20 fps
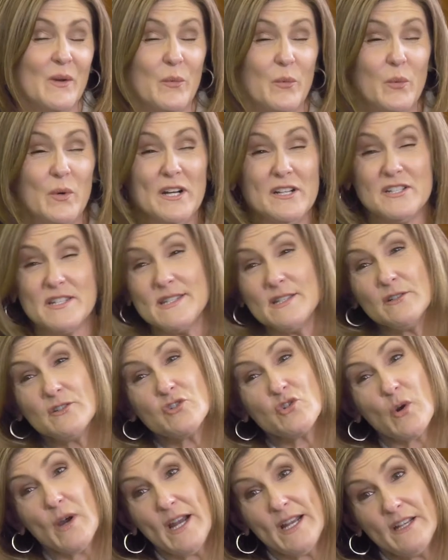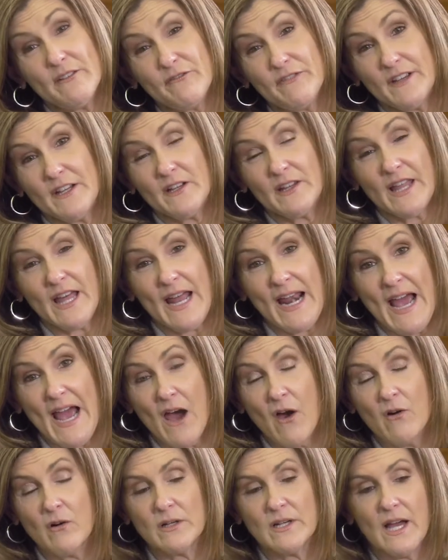We're still trying to figure that
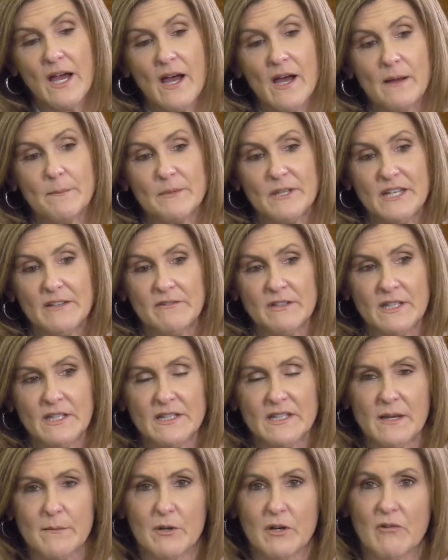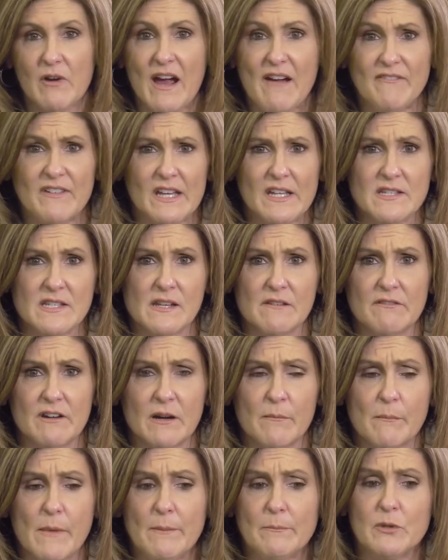out. Given the demographics of
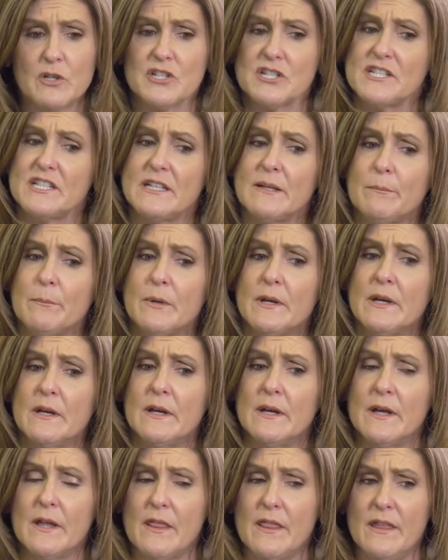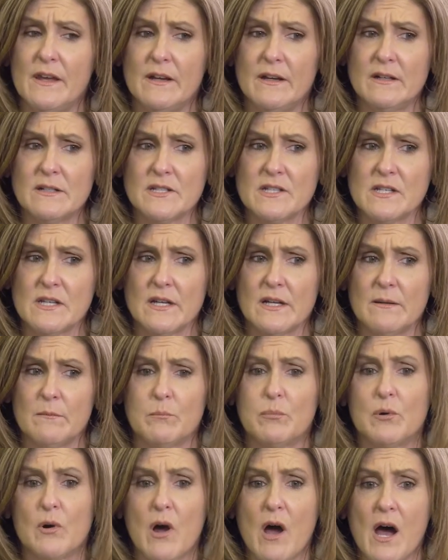our membership, there's a
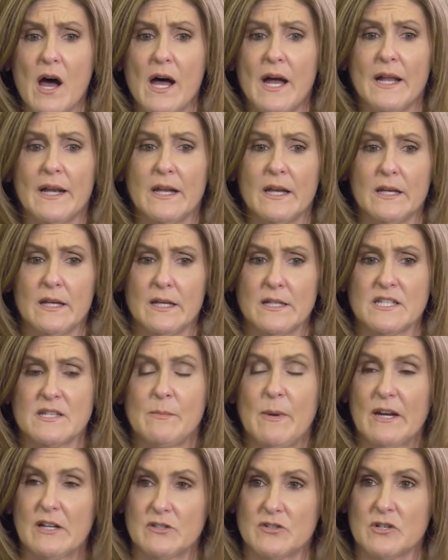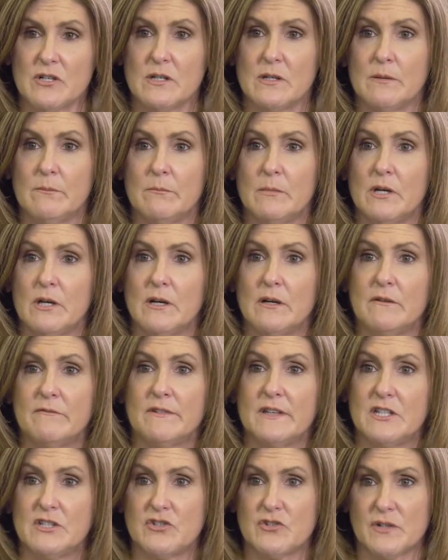broad spectrum of
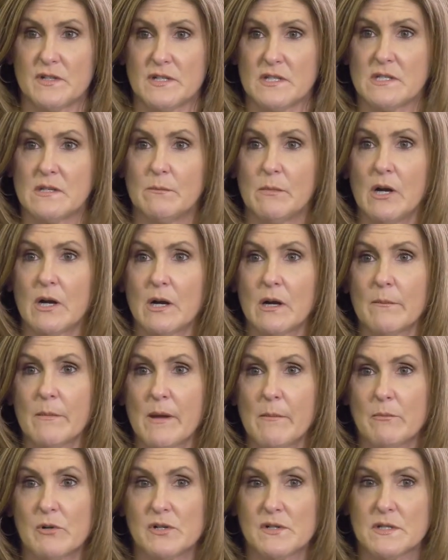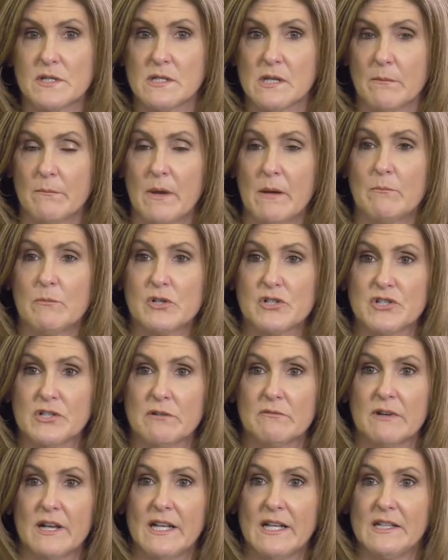interests among our members. Some members
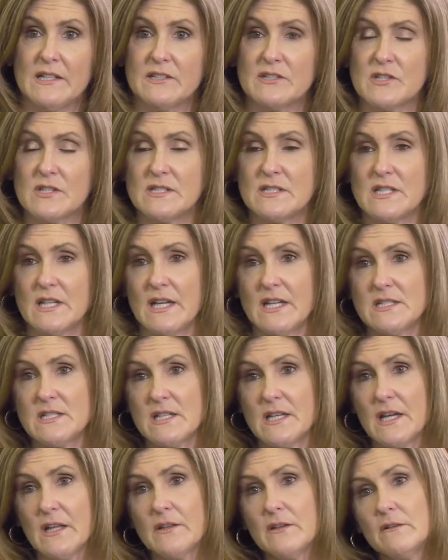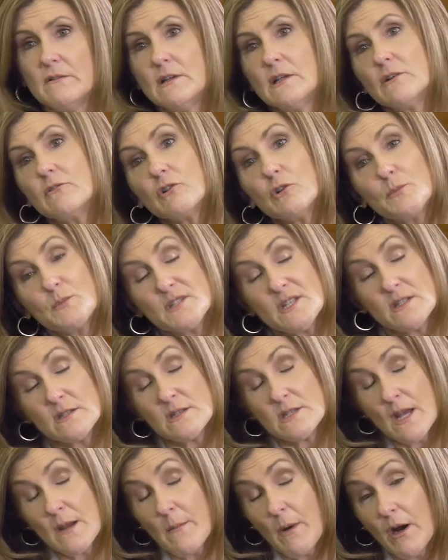are ready to get together in groups and
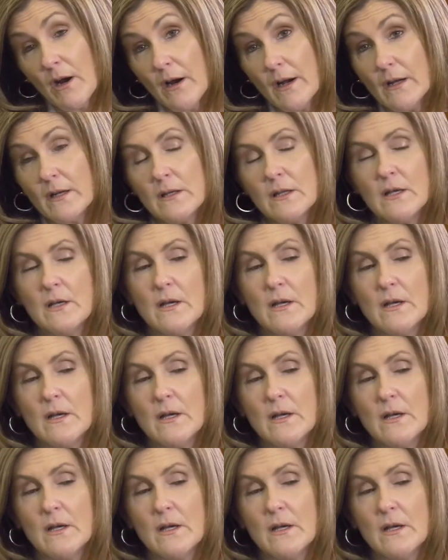some aren't.